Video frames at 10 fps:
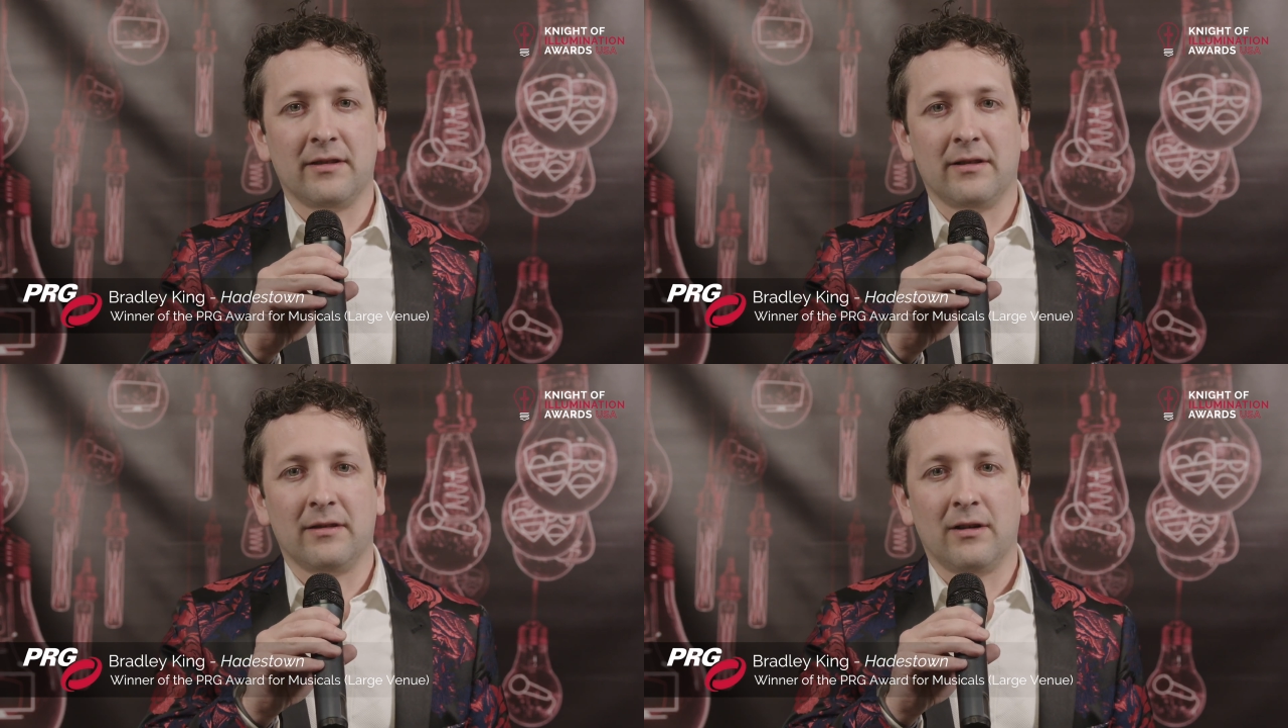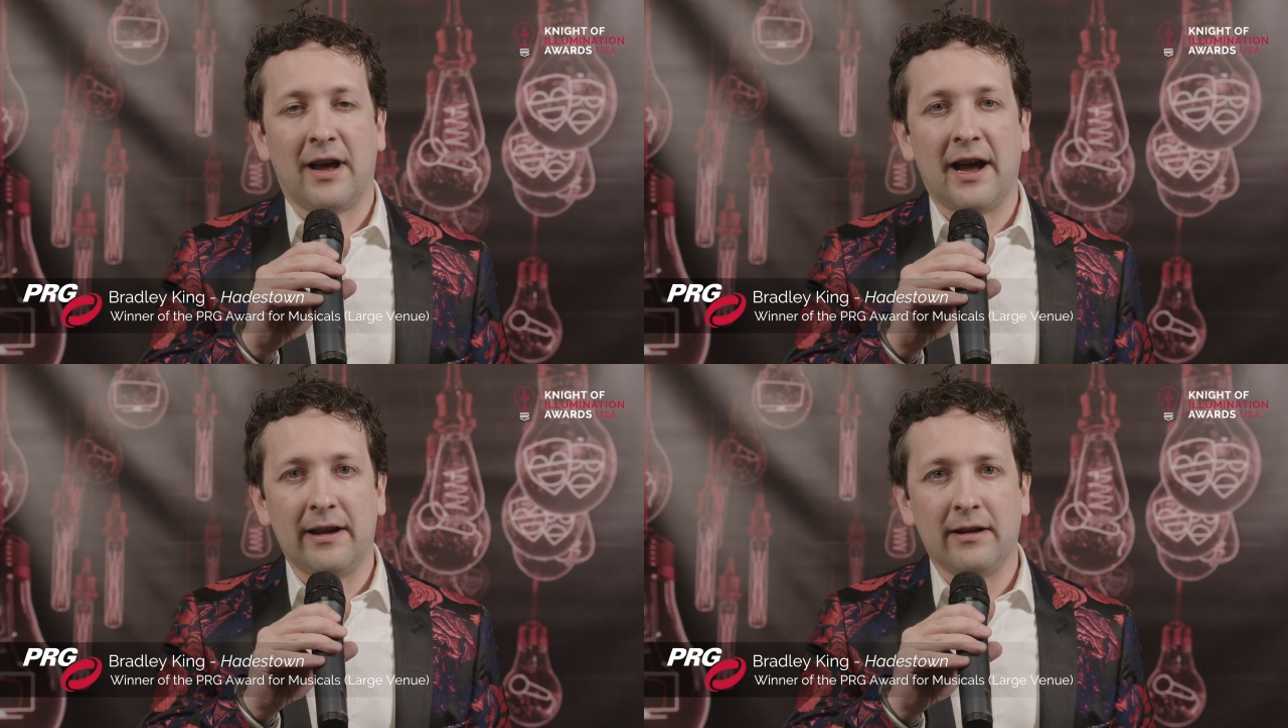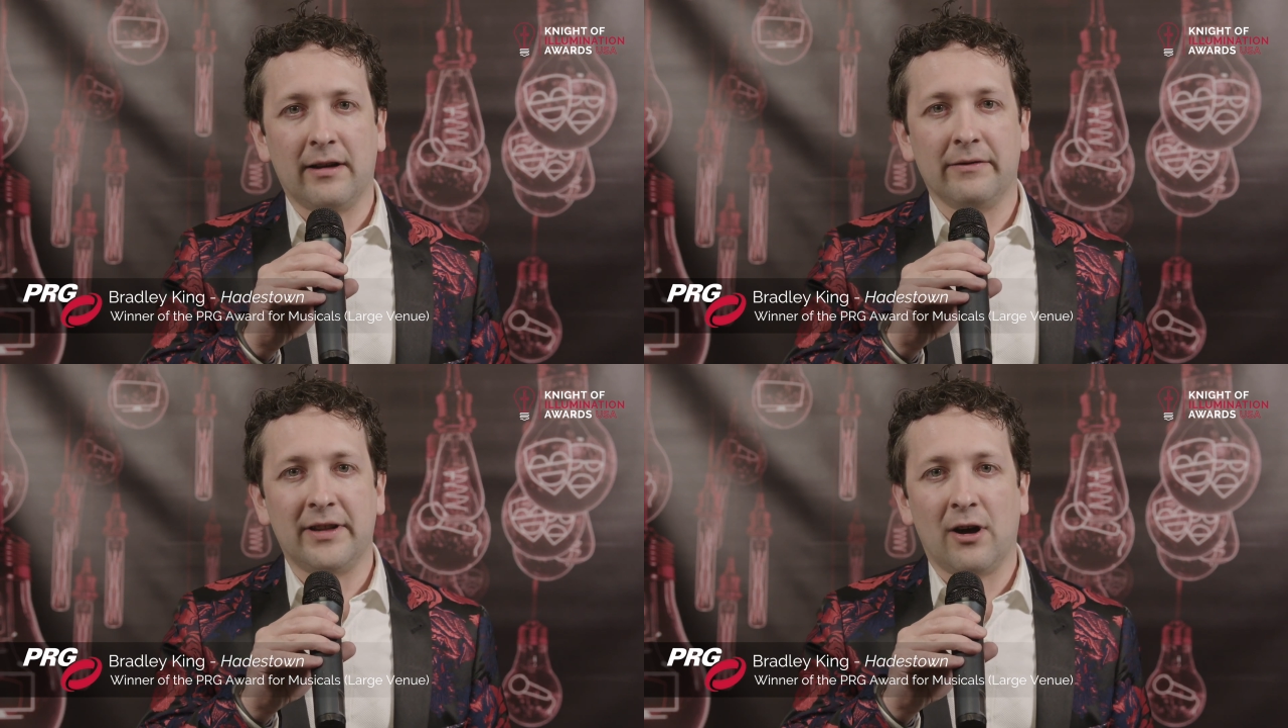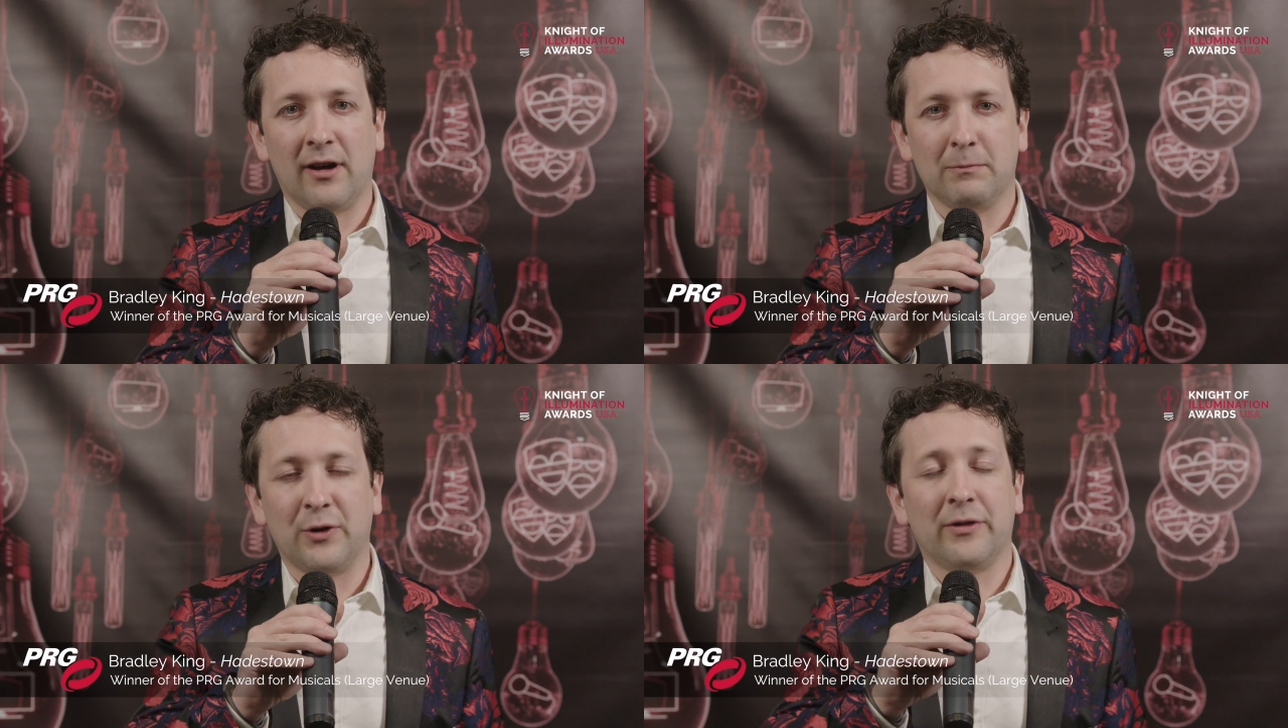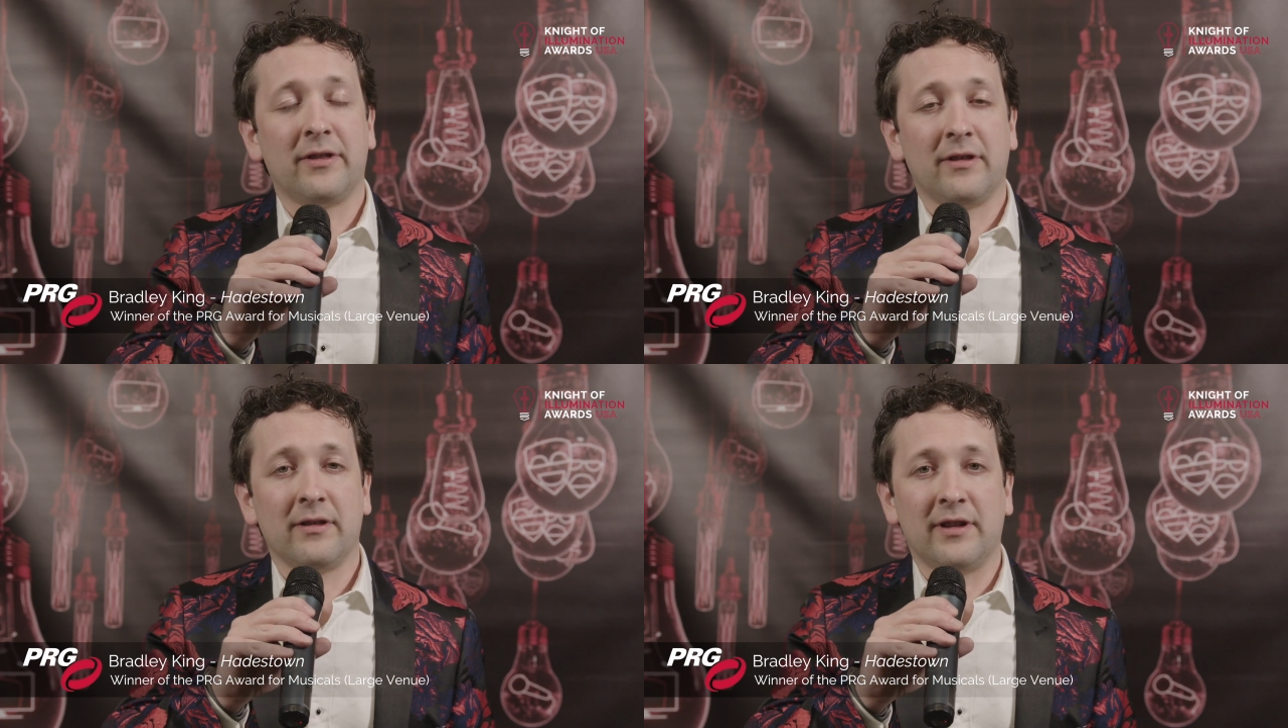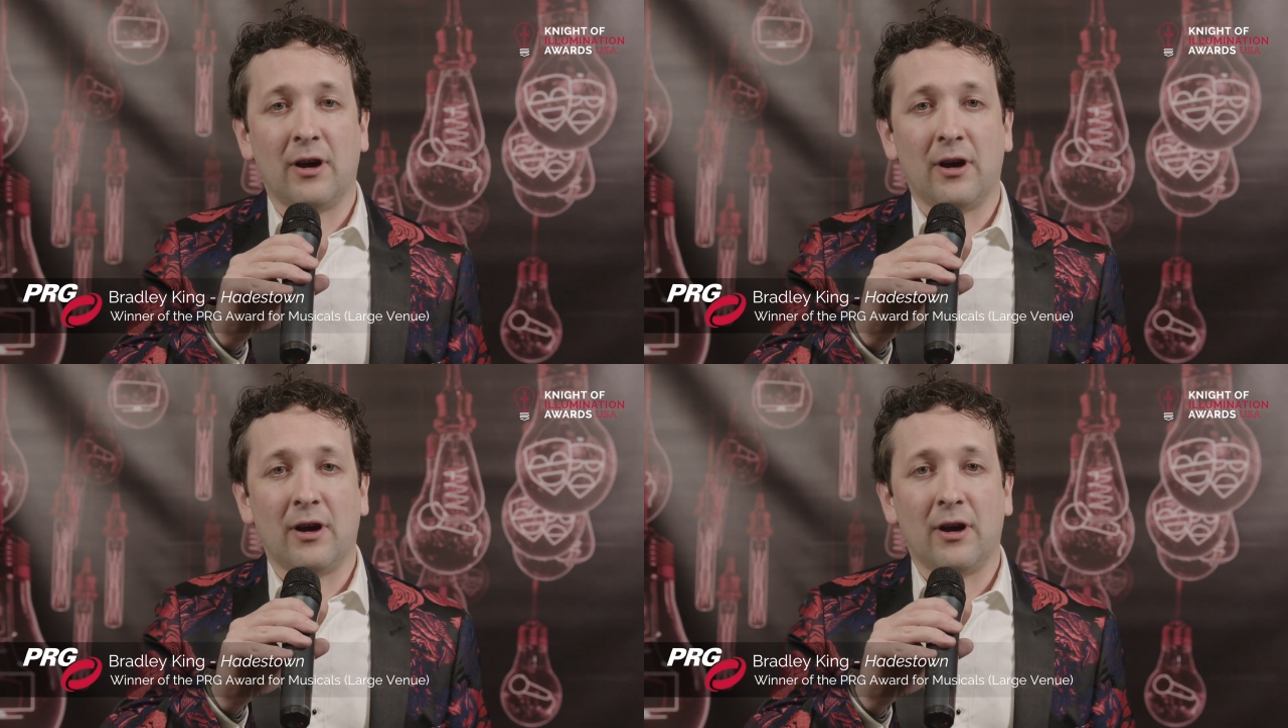the eye of the both